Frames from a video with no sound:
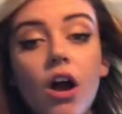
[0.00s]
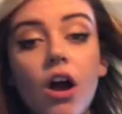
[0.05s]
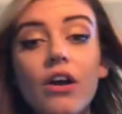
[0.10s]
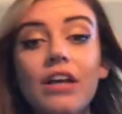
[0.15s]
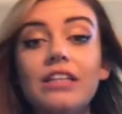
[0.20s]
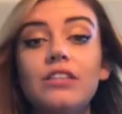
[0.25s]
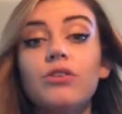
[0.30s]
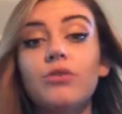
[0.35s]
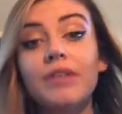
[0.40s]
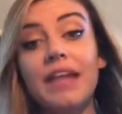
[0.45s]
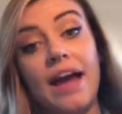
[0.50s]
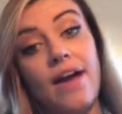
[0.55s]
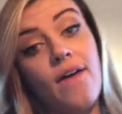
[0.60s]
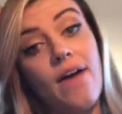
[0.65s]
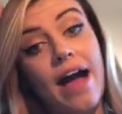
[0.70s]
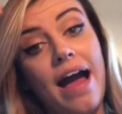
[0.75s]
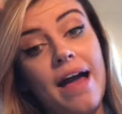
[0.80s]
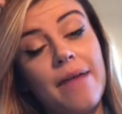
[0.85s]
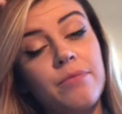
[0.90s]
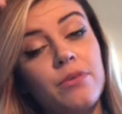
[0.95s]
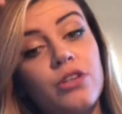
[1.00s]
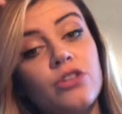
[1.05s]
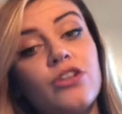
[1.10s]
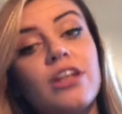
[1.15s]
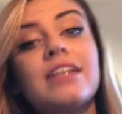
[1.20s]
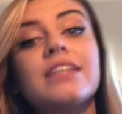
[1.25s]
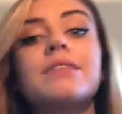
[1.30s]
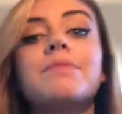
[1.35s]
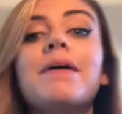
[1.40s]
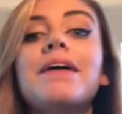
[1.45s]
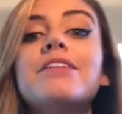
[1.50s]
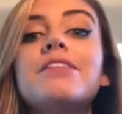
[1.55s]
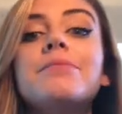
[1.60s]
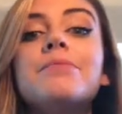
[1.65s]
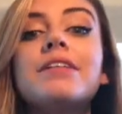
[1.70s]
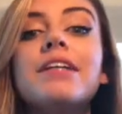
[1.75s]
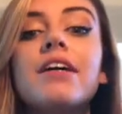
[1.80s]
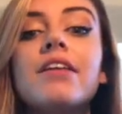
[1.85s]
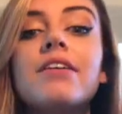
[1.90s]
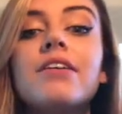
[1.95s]
Okay, so now I'm gonna try to smash them
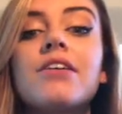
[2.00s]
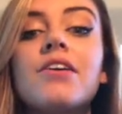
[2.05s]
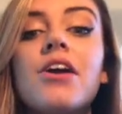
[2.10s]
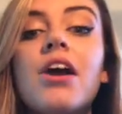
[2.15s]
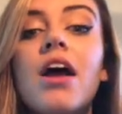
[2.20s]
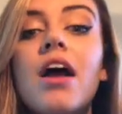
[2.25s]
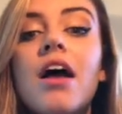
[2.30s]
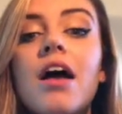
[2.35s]
together,